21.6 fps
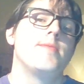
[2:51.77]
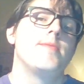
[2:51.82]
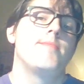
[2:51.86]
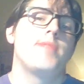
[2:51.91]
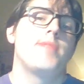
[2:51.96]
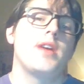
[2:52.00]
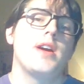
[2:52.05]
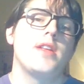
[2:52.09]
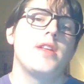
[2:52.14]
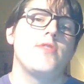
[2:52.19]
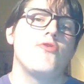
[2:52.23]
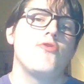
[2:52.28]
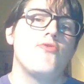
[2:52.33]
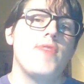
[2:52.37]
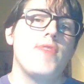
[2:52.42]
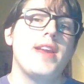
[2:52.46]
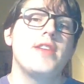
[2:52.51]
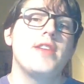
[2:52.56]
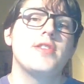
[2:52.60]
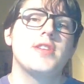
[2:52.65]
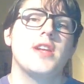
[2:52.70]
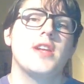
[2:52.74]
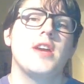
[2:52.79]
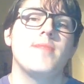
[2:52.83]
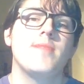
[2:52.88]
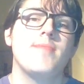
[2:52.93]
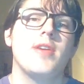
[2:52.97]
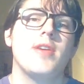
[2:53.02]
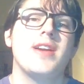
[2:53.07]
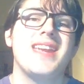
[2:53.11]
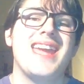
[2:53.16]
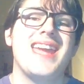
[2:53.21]
But the Raiders cut
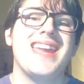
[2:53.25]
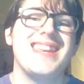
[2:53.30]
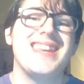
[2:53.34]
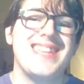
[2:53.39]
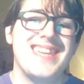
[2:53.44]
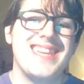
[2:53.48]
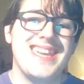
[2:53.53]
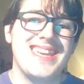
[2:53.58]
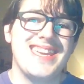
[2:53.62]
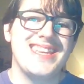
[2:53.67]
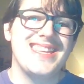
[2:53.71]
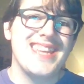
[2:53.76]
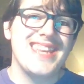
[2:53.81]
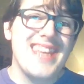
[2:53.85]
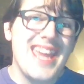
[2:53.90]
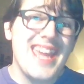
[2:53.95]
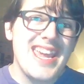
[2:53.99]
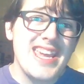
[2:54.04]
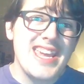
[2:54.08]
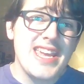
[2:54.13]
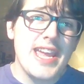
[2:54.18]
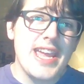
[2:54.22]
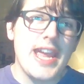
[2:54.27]
Marquette King today,